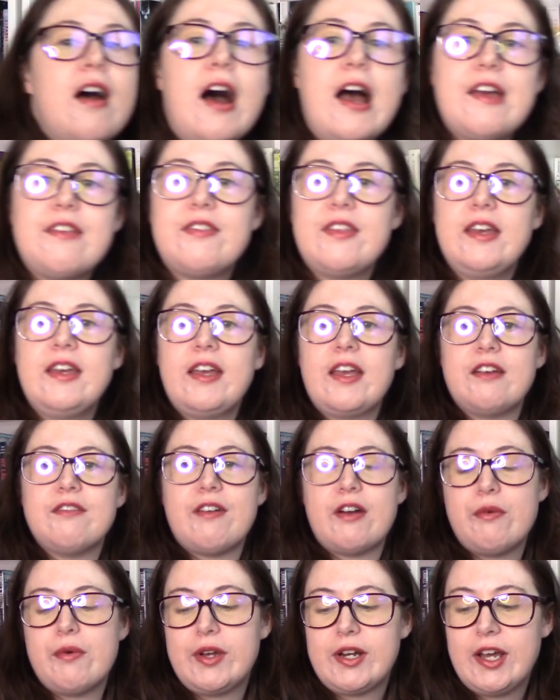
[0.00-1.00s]
I think if
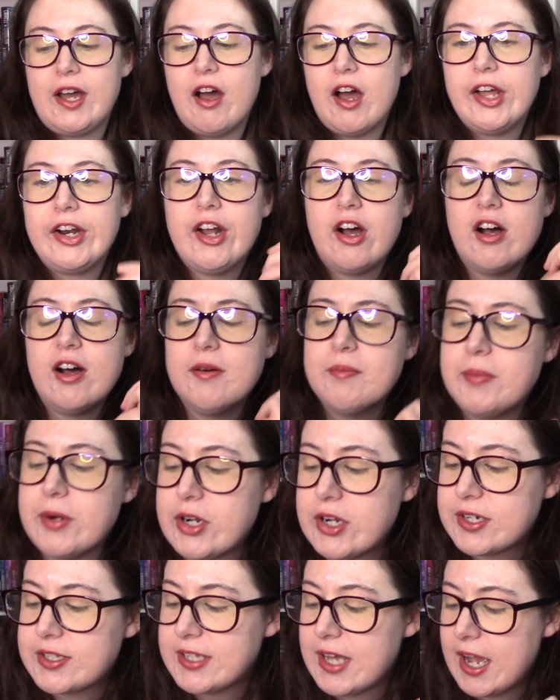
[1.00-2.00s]
I wanna unhaul
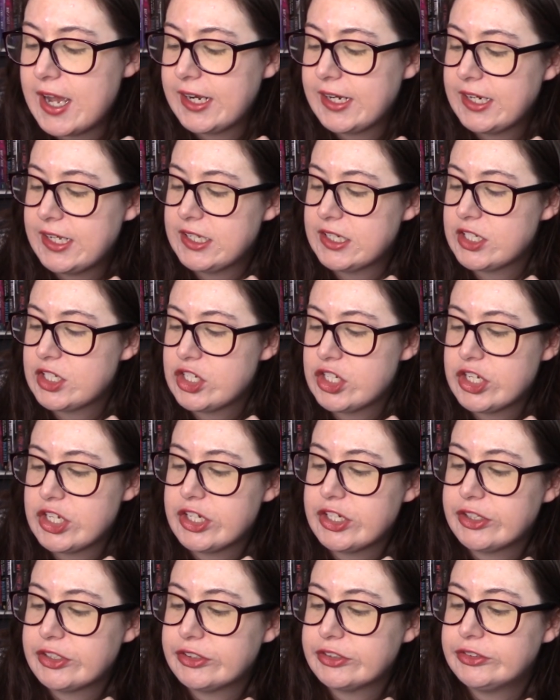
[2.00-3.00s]
books, I need
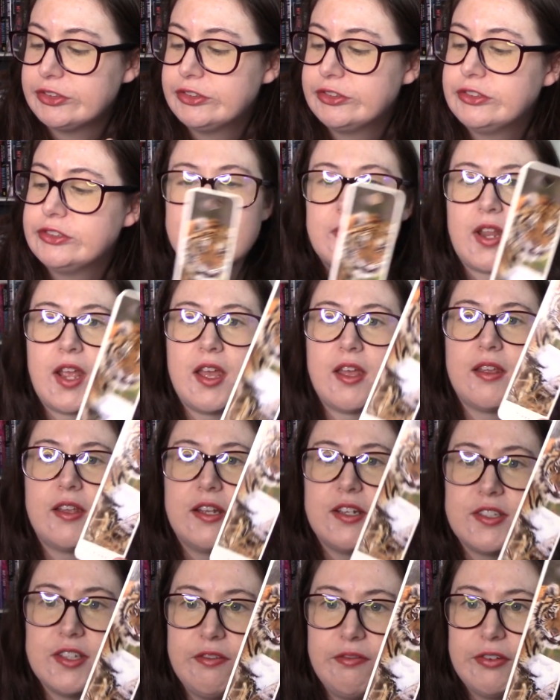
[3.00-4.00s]
to
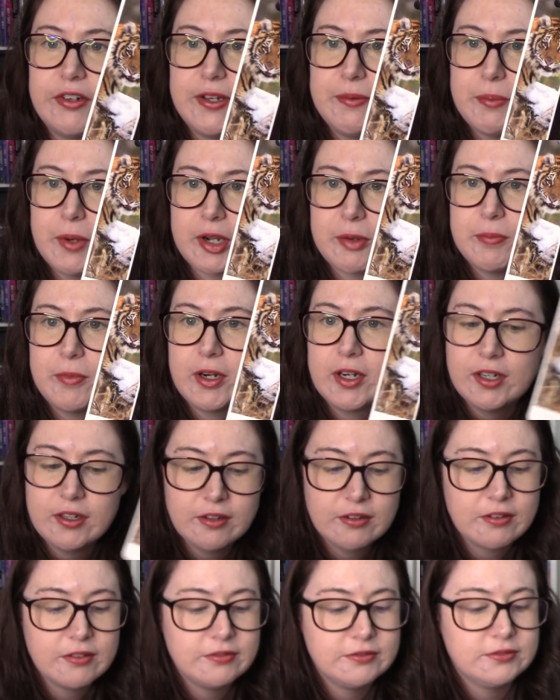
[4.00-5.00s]
use a free
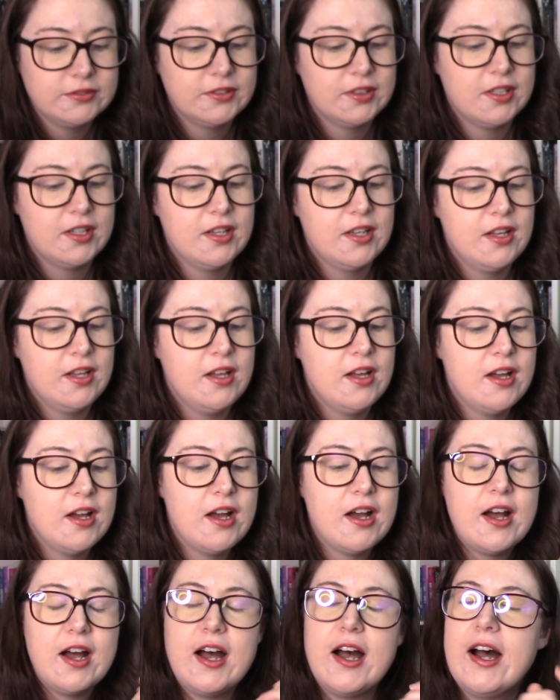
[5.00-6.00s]
bookmark.
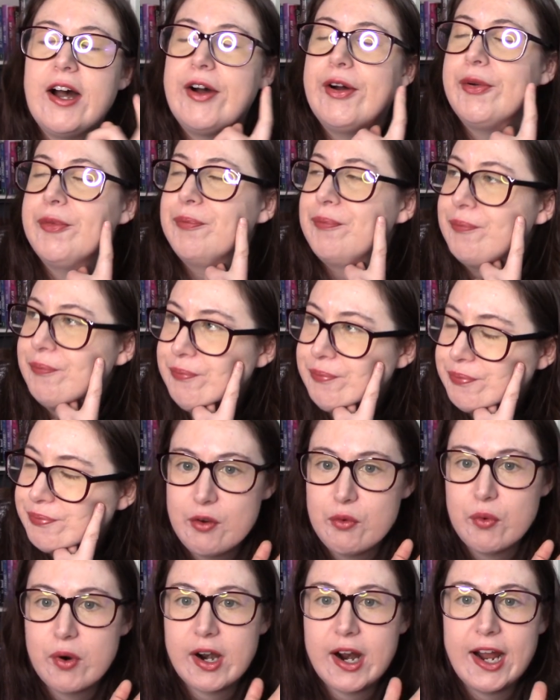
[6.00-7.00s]
Um,
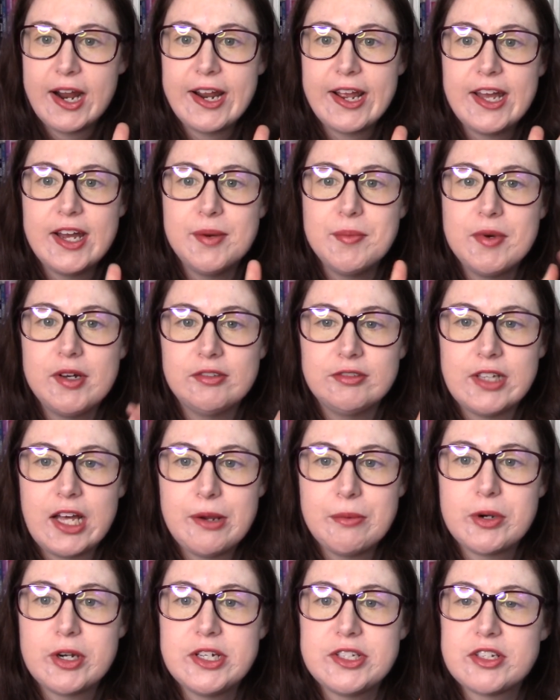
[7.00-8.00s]
where I am,
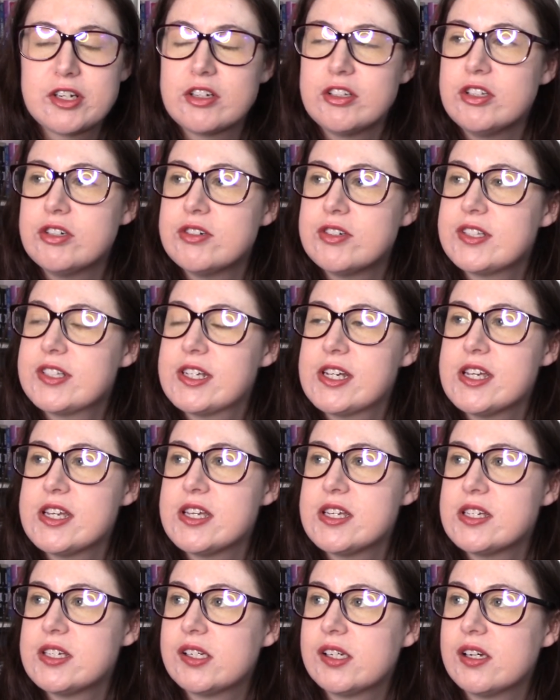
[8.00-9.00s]
libraries are
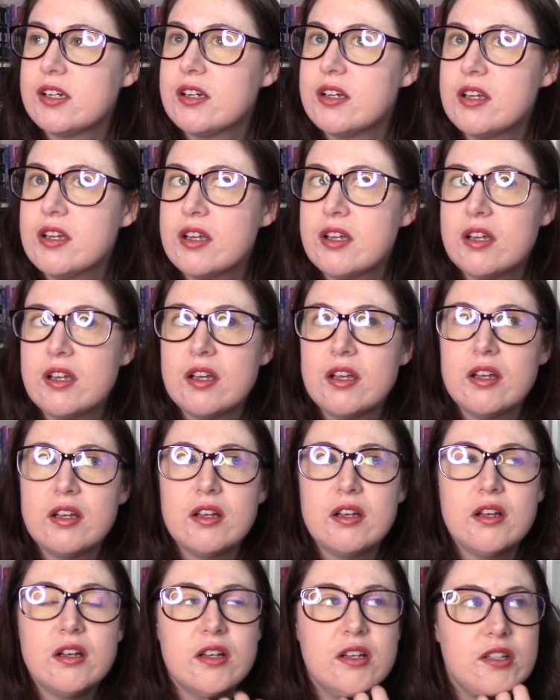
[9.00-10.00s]
closing
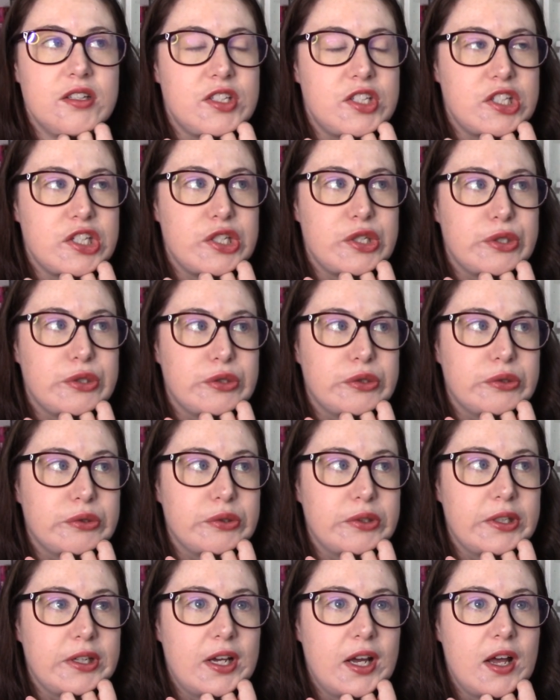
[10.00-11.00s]

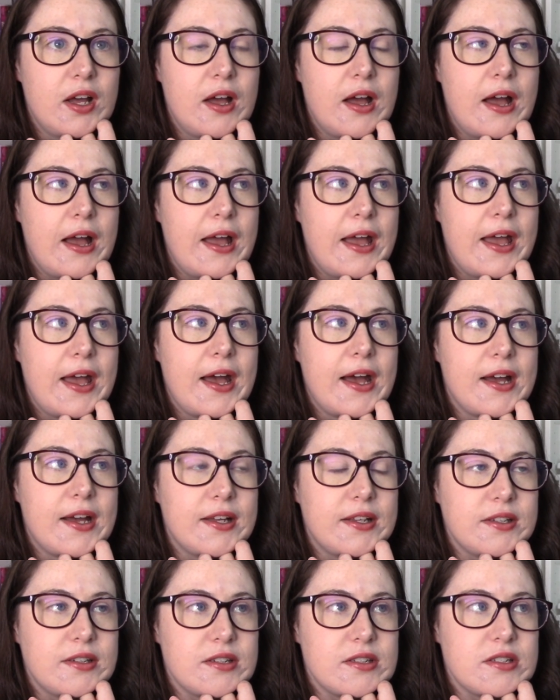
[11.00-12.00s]
soon
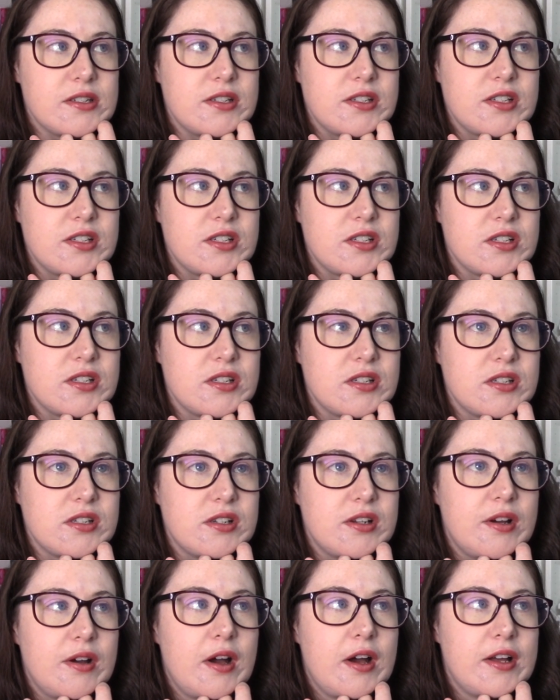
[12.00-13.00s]
and
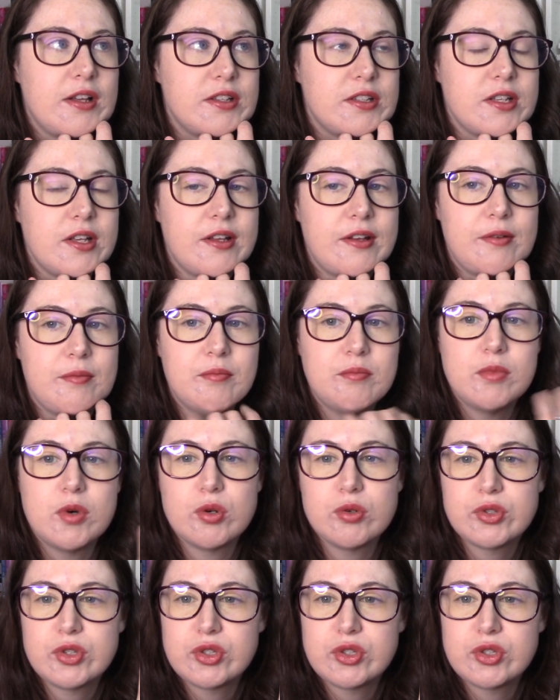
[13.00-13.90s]
most